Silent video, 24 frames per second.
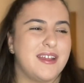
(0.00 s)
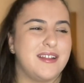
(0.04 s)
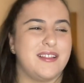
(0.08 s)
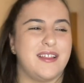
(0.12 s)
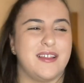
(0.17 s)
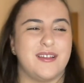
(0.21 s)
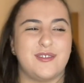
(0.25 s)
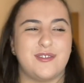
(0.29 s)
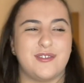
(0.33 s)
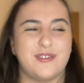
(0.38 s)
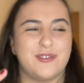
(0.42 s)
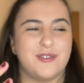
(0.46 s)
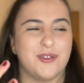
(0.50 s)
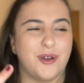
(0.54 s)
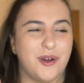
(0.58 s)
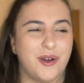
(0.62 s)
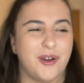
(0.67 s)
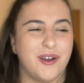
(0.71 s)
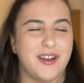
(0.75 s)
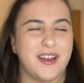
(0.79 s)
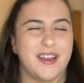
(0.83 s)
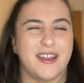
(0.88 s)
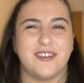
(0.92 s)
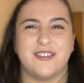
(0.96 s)
This
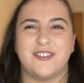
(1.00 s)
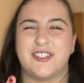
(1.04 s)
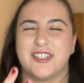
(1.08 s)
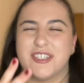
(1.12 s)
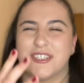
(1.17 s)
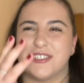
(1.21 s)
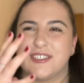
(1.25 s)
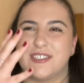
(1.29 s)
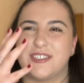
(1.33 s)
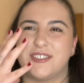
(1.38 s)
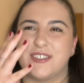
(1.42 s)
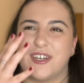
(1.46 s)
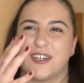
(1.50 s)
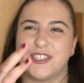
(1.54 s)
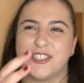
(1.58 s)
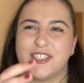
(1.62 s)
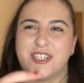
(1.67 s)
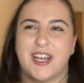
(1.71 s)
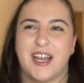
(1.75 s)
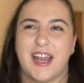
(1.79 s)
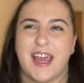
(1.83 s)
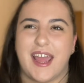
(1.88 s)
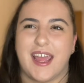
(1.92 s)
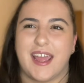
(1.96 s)
song is just such
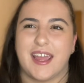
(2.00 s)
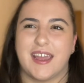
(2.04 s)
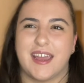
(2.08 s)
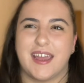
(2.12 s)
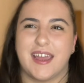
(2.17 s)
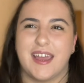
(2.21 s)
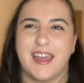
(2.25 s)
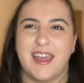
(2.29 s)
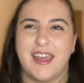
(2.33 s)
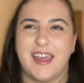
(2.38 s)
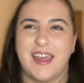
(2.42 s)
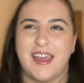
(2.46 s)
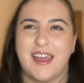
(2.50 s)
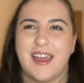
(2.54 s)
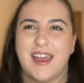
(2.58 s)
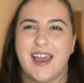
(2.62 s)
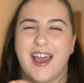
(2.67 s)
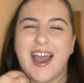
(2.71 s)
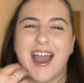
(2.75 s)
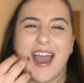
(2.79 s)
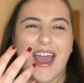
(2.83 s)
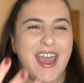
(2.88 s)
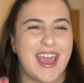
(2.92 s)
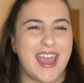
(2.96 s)
a, like,
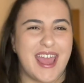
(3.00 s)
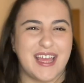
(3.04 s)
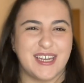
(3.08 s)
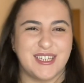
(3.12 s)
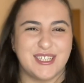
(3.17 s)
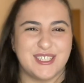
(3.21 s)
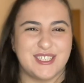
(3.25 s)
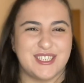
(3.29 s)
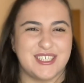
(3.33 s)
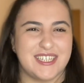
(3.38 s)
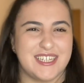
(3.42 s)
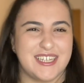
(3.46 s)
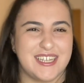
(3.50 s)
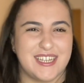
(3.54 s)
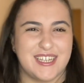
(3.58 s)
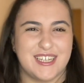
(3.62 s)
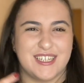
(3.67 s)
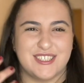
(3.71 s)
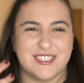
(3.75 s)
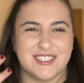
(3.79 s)
high energy.